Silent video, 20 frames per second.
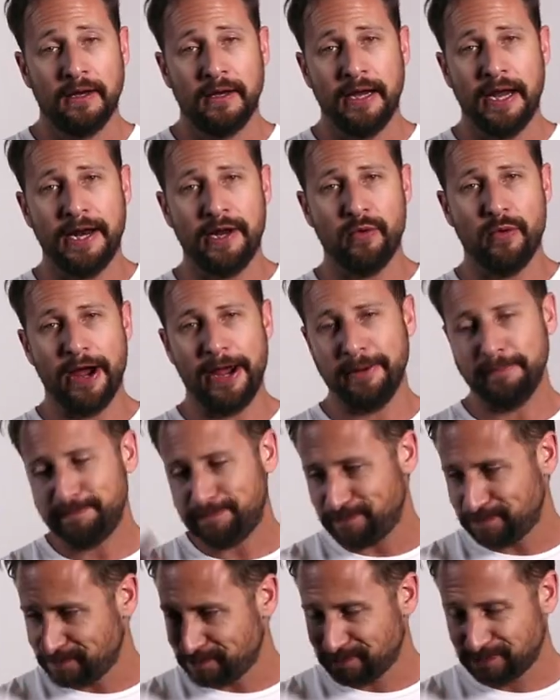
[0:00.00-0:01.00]
Anyway,
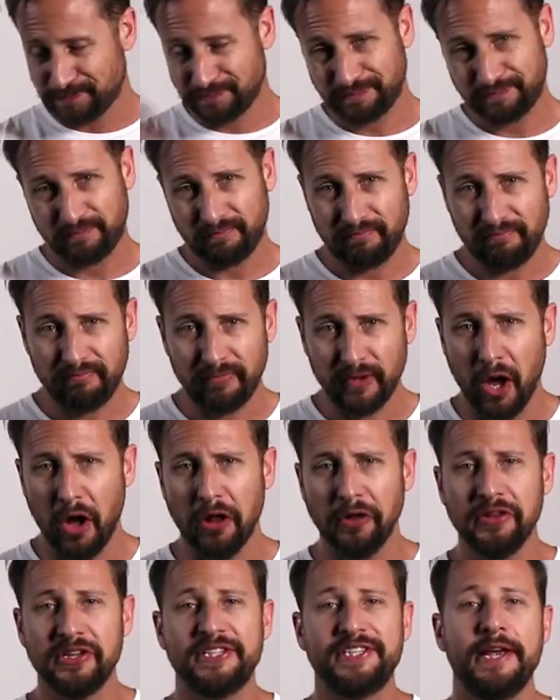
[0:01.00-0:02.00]

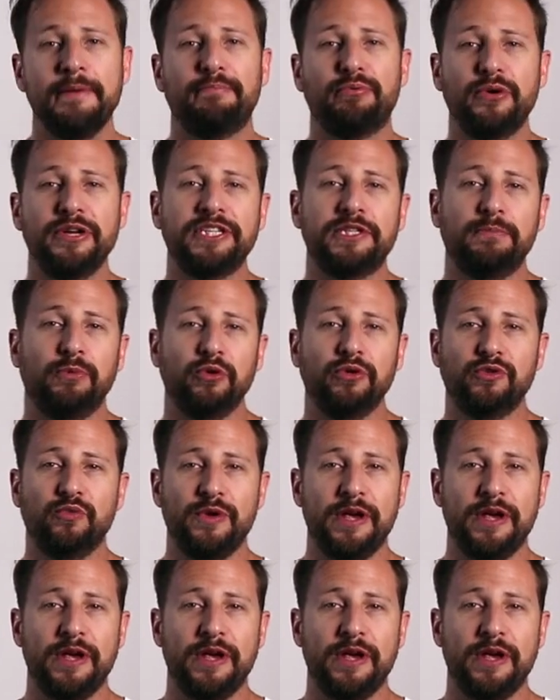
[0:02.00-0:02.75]
all the same principles